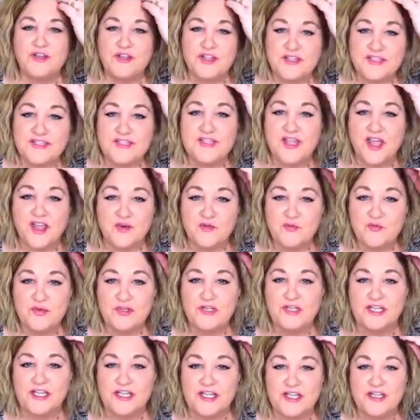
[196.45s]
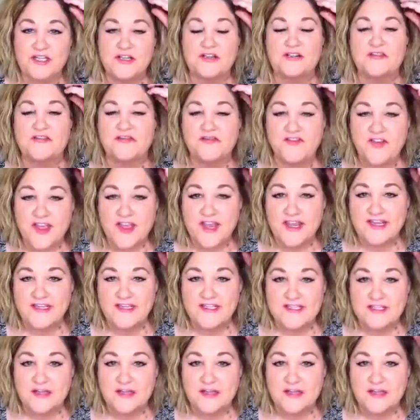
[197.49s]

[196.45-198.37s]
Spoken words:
the sun would hit your face.